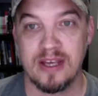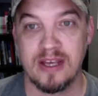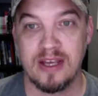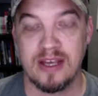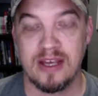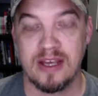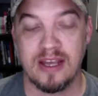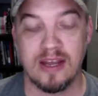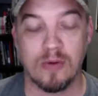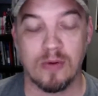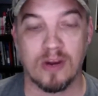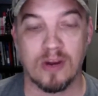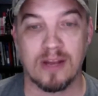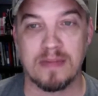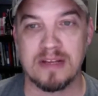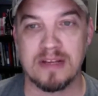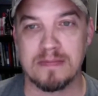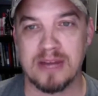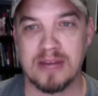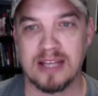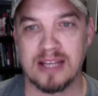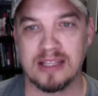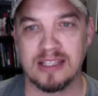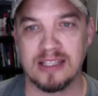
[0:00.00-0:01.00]
And what I mean
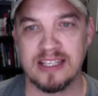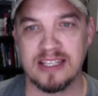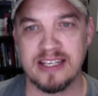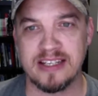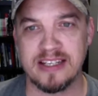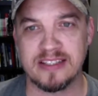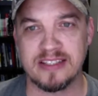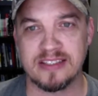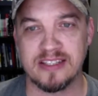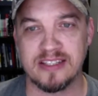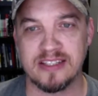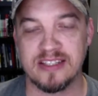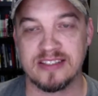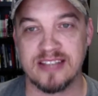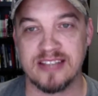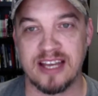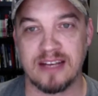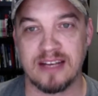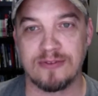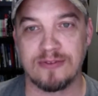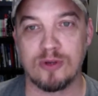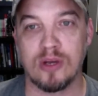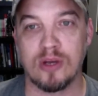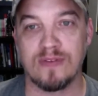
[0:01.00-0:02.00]
by leaks is that
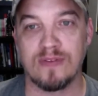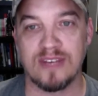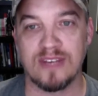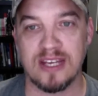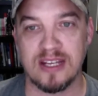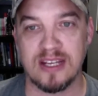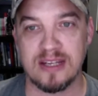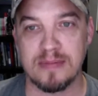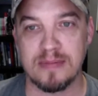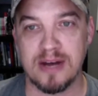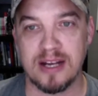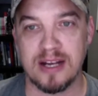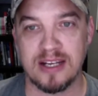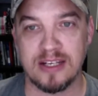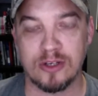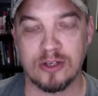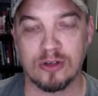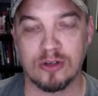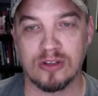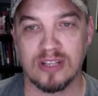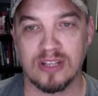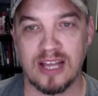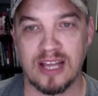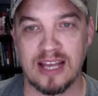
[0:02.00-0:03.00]
if you have anybody in
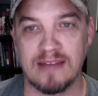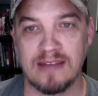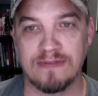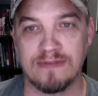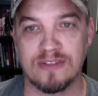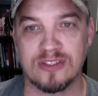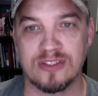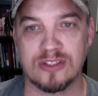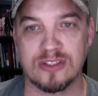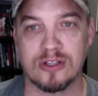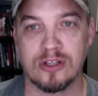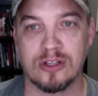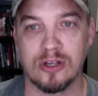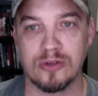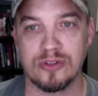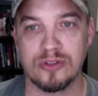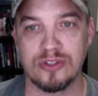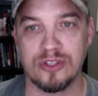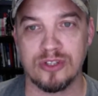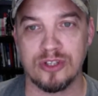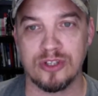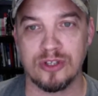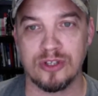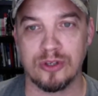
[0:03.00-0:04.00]
your life that's close
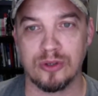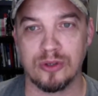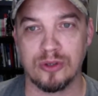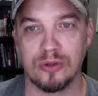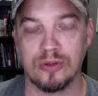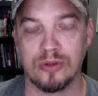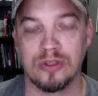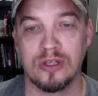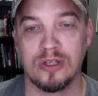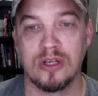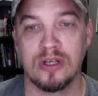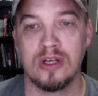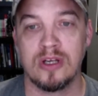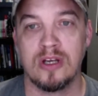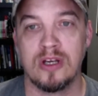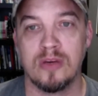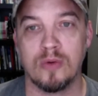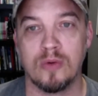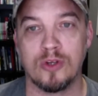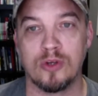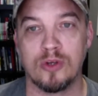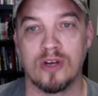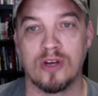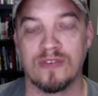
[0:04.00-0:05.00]
to you,
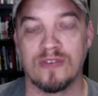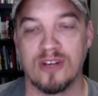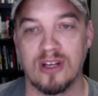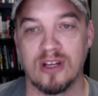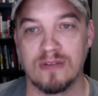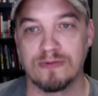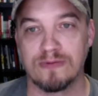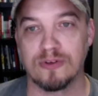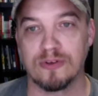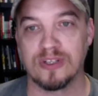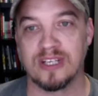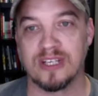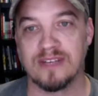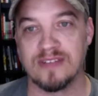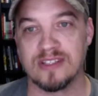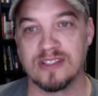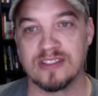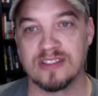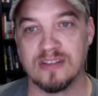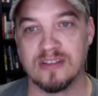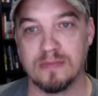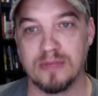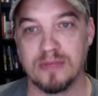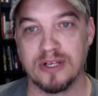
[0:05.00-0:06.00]
when you have
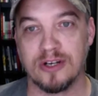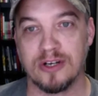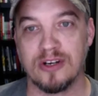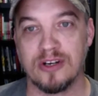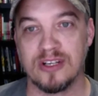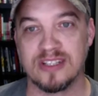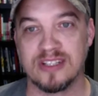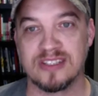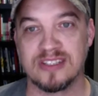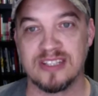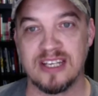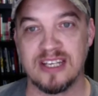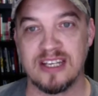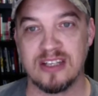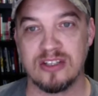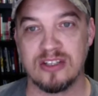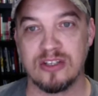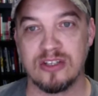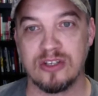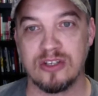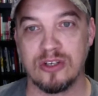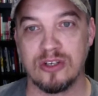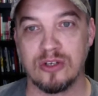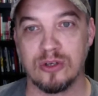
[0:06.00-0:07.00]
unforgiveness and bitterness in
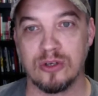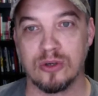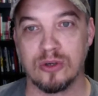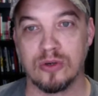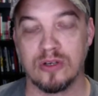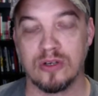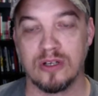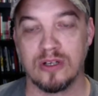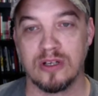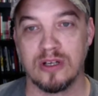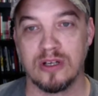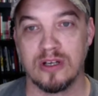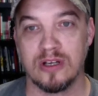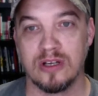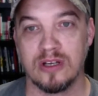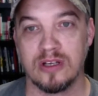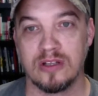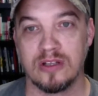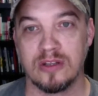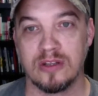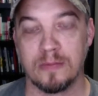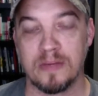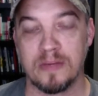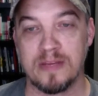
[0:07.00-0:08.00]
you,
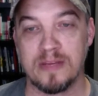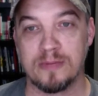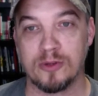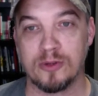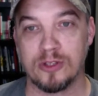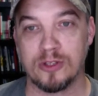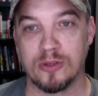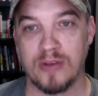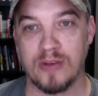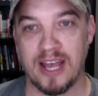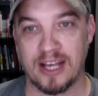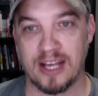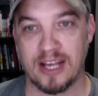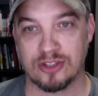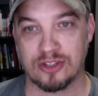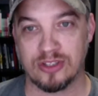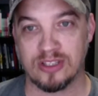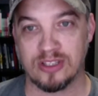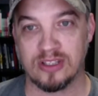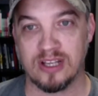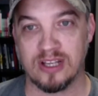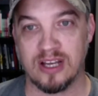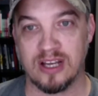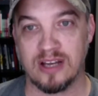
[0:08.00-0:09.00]
the people you actually
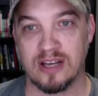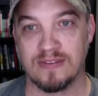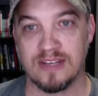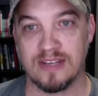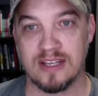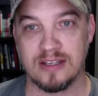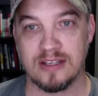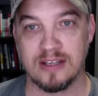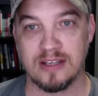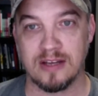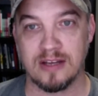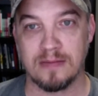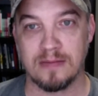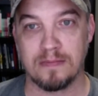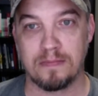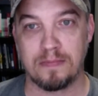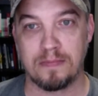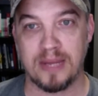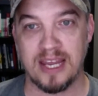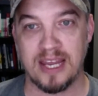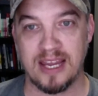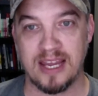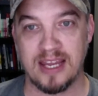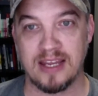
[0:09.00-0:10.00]
love end up
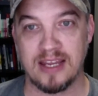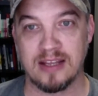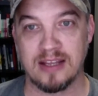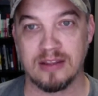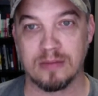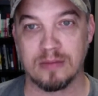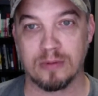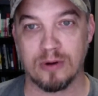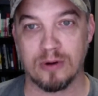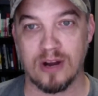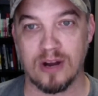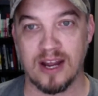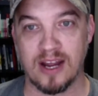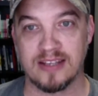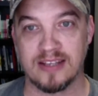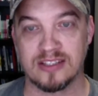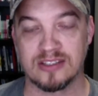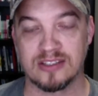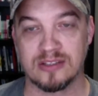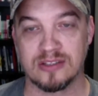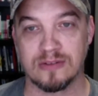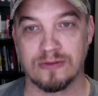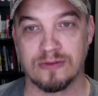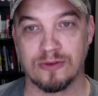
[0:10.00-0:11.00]
paying the
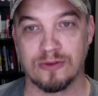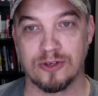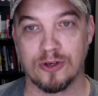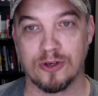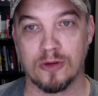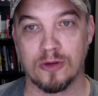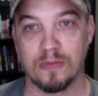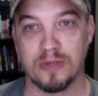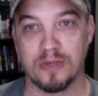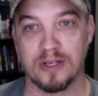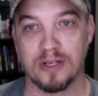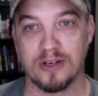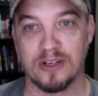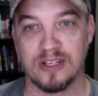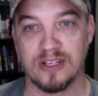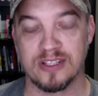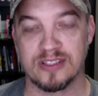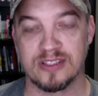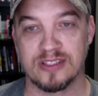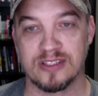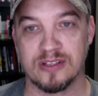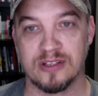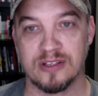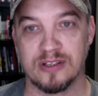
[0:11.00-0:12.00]
price for your
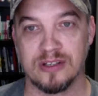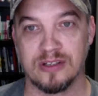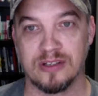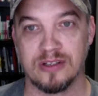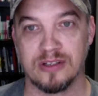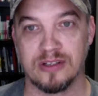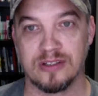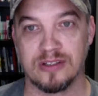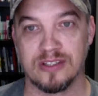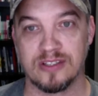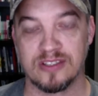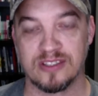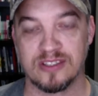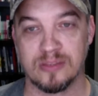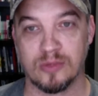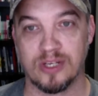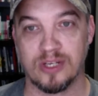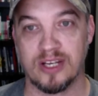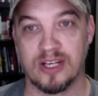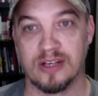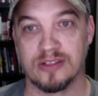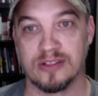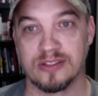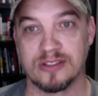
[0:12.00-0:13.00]
bitterness to someone
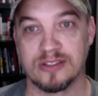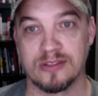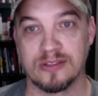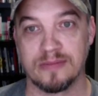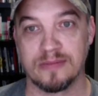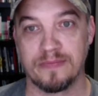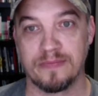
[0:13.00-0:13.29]
else,